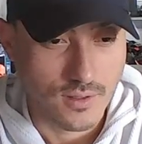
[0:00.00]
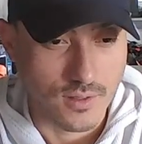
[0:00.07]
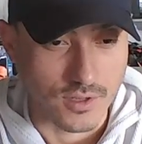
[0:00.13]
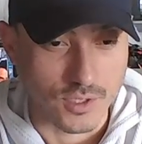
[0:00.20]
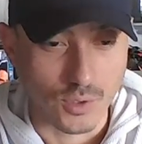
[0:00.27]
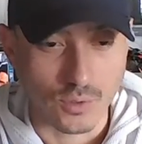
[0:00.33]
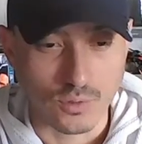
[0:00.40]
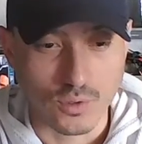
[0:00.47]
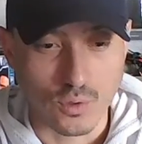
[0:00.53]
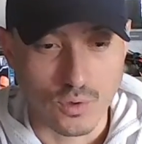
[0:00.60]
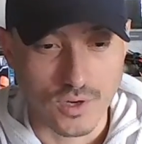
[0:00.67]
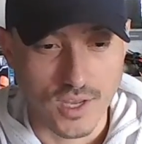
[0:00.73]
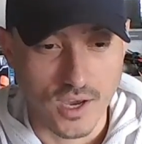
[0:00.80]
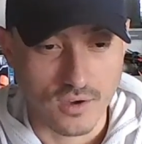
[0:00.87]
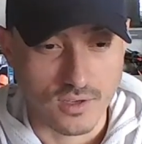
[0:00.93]
The total
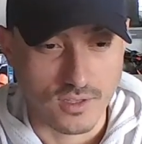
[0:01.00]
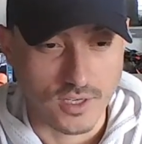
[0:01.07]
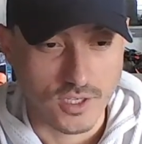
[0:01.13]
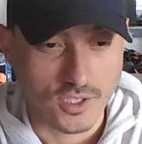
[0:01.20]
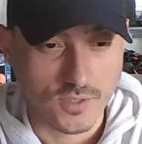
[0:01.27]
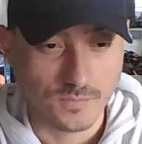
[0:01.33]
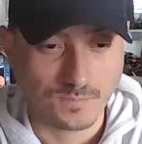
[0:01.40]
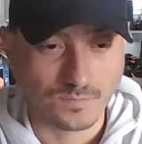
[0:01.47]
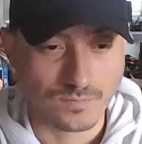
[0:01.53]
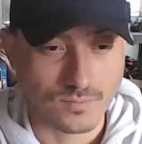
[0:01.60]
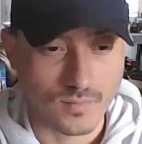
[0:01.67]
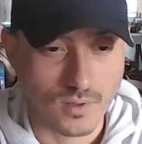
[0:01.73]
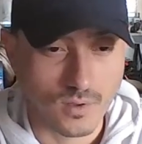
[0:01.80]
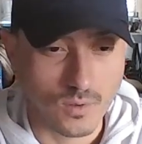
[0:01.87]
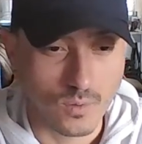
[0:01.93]
torque calculation.
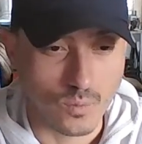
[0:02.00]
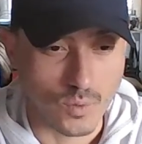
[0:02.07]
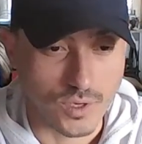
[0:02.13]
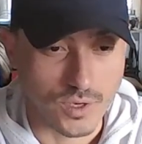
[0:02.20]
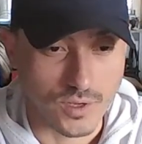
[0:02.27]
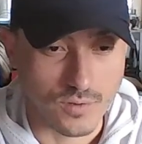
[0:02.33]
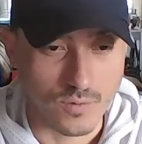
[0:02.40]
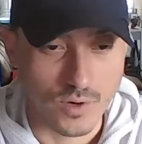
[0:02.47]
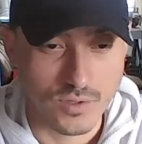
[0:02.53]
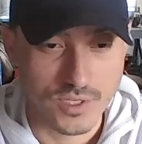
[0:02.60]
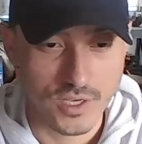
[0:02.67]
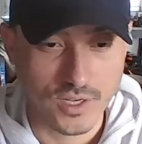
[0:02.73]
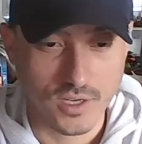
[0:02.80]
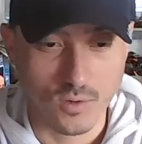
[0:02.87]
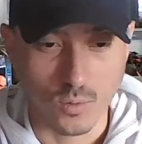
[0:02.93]
When
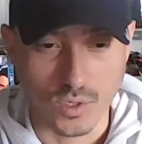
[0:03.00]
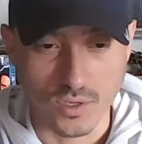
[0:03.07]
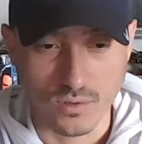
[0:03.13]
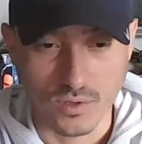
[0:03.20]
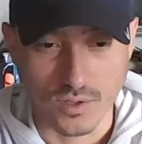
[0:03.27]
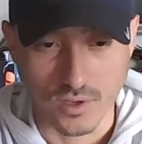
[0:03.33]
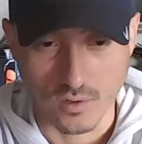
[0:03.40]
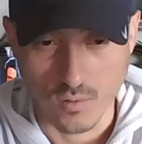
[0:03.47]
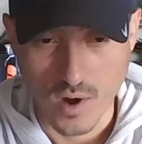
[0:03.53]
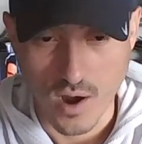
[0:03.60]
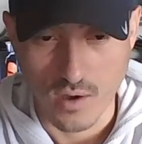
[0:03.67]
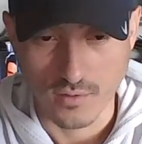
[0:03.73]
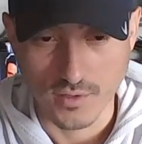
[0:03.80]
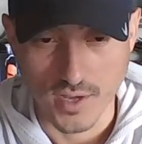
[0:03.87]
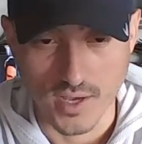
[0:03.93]
rotating a wheel on the
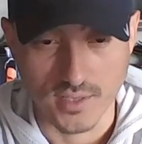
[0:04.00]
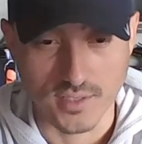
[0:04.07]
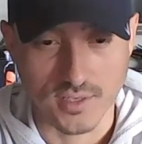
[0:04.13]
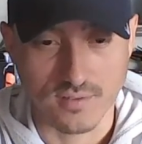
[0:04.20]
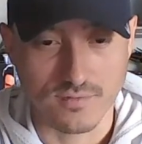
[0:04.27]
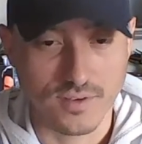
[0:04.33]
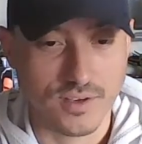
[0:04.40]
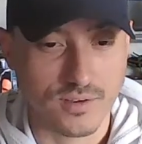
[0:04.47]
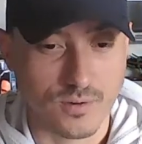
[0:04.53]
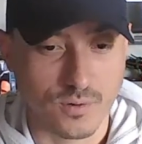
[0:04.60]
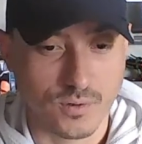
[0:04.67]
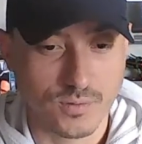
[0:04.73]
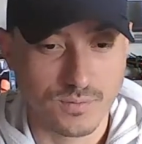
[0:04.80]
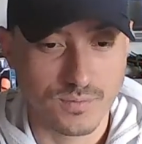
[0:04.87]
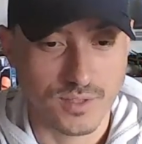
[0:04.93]
ground, as in a
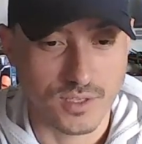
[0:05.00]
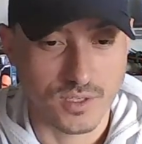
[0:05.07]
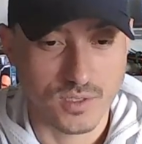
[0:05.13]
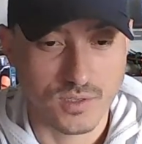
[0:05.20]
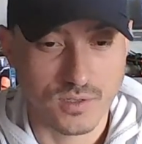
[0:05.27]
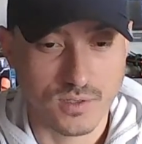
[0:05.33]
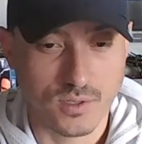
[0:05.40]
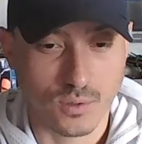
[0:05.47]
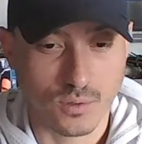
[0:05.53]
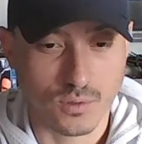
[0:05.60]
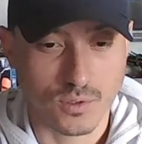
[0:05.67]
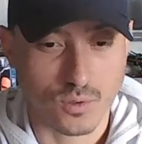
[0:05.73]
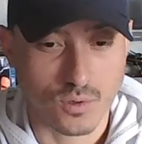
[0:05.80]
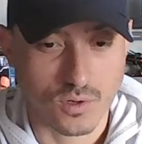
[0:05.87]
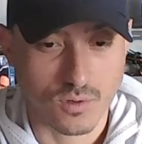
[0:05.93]
vehicle, the total
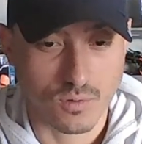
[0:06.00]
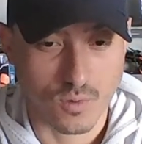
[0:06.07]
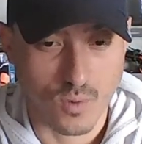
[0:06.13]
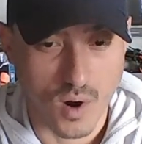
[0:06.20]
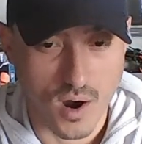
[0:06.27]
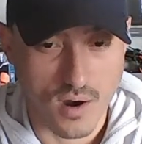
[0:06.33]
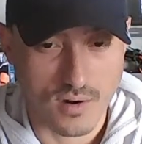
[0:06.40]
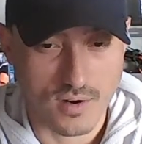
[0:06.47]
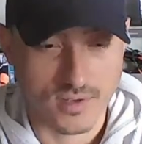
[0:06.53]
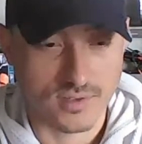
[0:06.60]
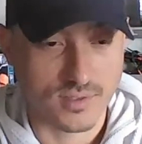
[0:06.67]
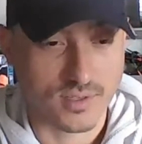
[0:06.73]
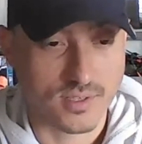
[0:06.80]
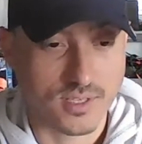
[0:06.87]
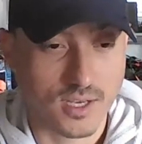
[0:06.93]
torque required
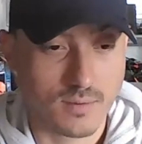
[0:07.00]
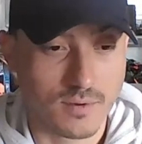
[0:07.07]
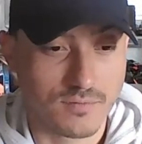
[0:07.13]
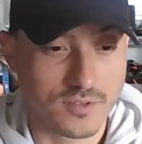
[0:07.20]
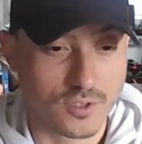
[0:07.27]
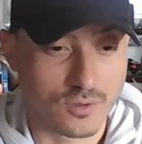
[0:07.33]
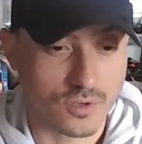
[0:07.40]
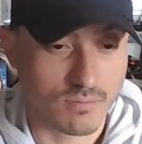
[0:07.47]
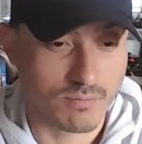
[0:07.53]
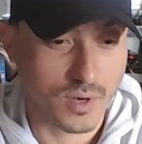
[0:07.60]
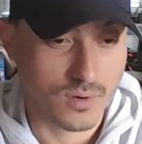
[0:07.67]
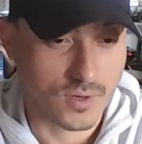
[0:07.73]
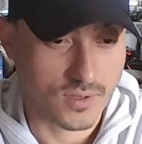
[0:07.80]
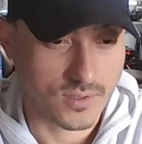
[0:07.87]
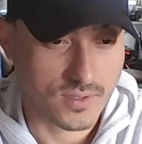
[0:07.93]
is the sum of two
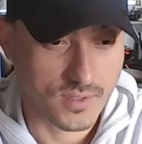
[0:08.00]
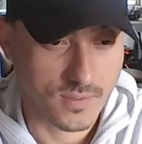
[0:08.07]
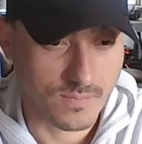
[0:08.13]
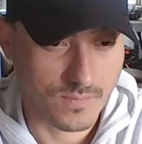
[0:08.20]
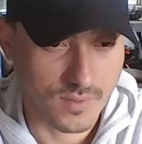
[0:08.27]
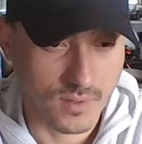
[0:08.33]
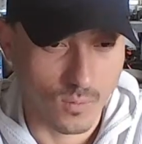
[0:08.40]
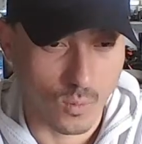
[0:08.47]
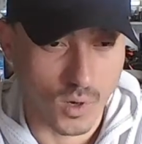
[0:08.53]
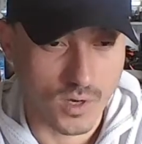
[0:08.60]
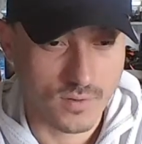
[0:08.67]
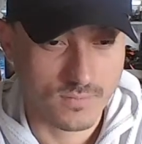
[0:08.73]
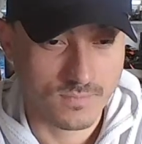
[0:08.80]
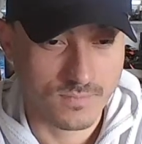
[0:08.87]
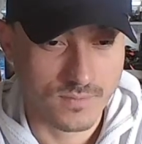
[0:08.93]
components.
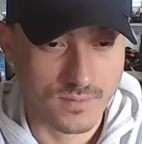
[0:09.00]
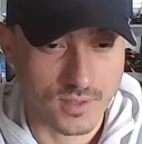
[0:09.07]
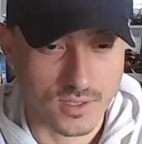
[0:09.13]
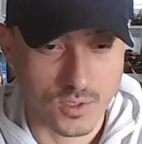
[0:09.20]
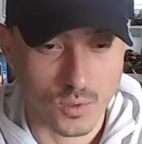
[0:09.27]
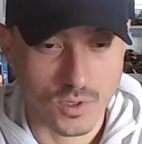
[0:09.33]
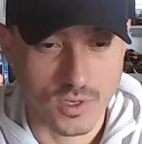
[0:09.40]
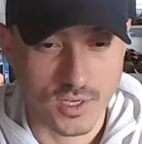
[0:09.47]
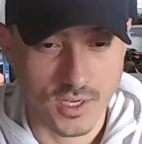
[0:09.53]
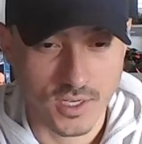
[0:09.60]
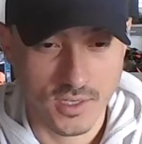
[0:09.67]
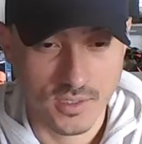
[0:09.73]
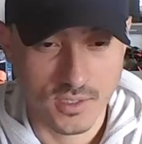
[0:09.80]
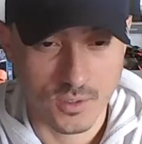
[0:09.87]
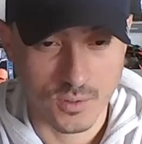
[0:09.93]
One, the torque
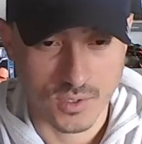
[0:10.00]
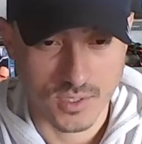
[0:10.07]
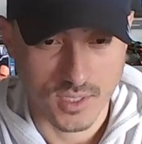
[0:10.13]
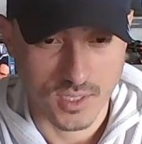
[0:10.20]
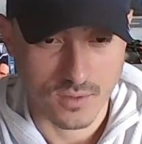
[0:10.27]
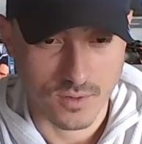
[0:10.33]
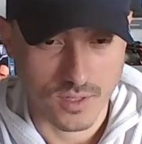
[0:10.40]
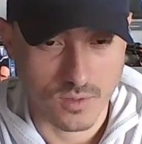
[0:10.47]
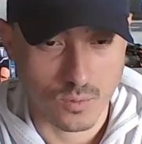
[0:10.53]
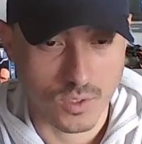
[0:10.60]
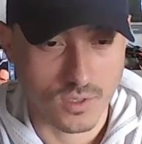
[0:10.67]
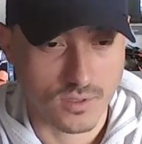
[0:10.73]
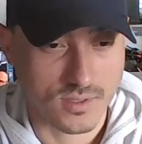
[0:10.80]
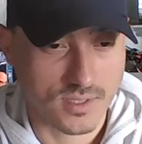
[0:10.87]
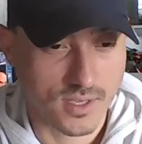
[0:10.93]
needed to accelerate the
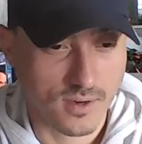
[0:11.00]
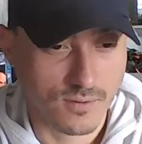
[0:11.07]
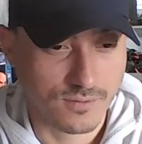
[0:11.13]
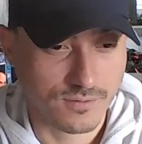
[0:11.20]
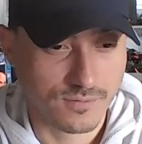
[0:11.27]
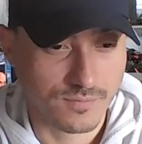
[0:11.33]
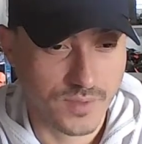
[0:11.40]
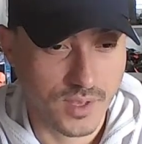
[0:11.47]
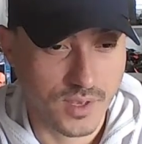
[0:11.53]
wheel itself,